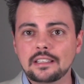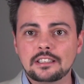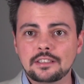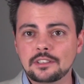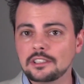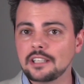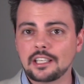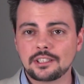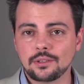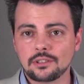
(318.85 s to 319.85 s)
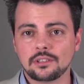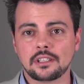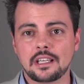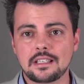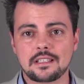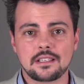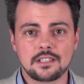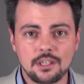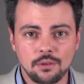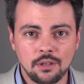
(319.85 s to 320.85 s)
and the dividend tax in Hong Kong is
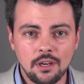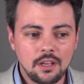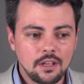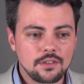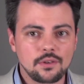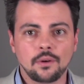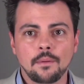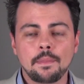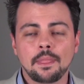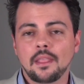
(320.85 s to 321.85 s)
zero. So